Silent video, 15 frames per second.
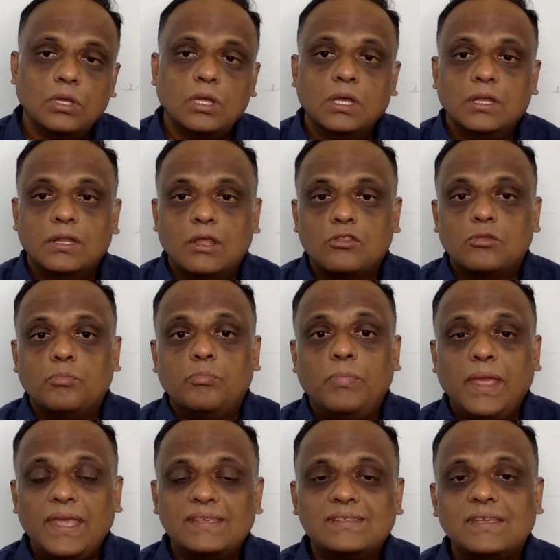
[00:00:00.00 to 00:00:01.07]
Now, the
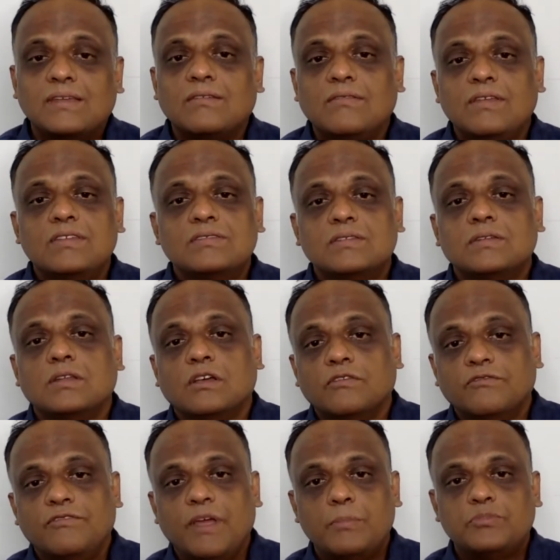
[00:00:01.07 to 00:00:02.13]
basic reason a
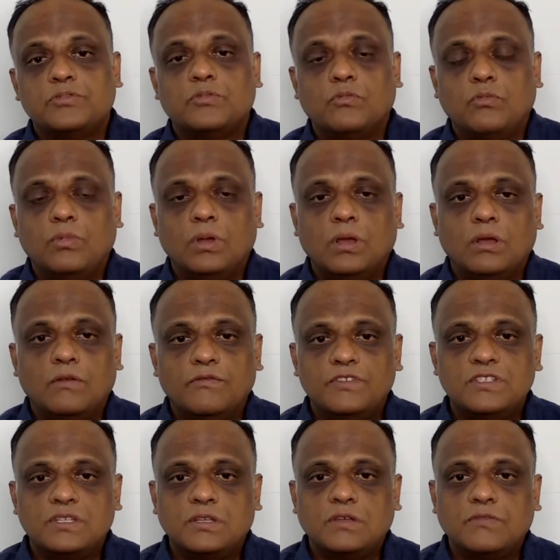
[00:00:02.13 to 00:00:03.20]
web uh,
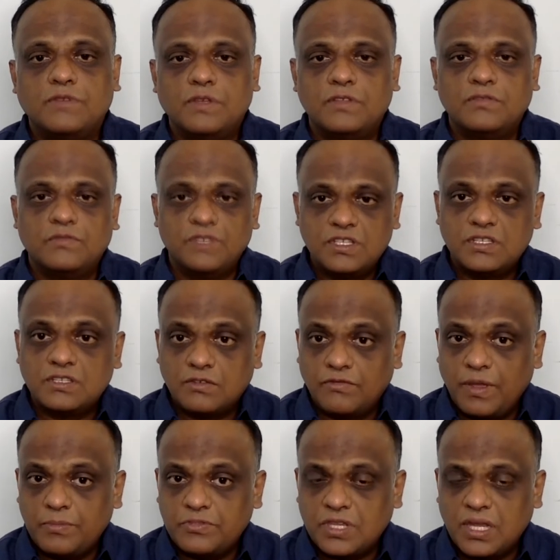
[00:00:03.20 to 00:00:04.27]
visitor visits a
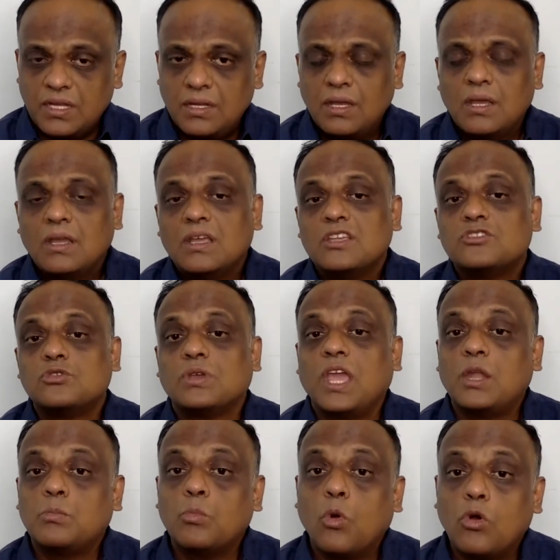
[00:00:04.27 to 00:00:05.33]
website is to get
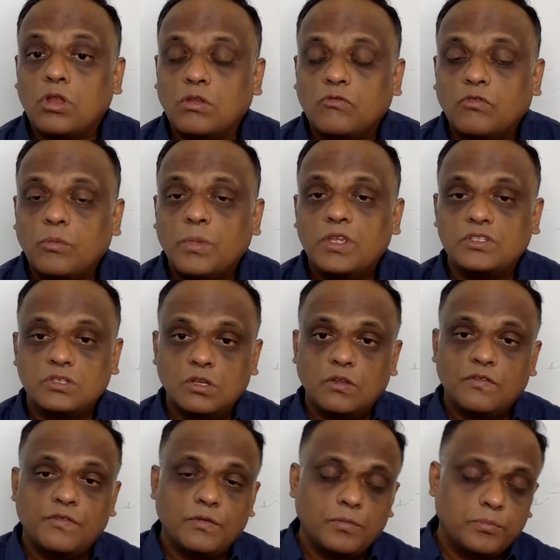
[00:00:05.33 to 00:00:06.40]
more information of
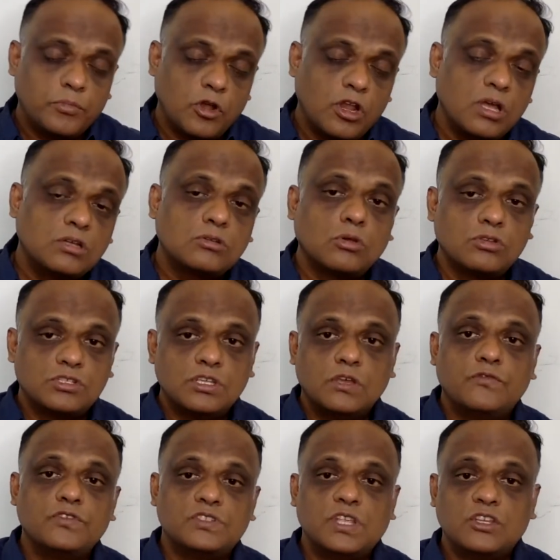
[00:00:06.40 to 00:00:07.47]
a product or
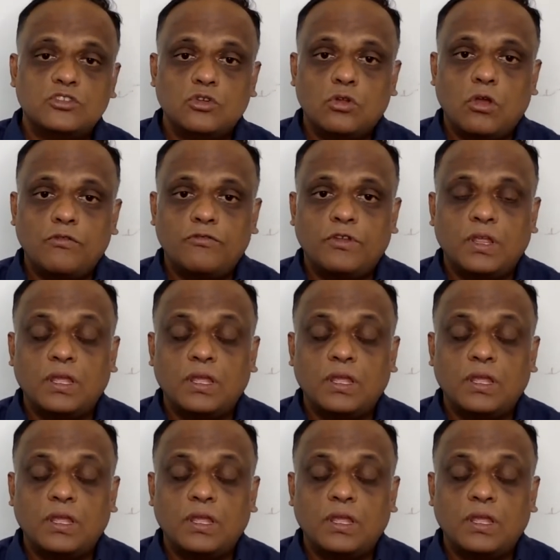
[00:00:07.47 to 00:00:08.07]
service that you're offering.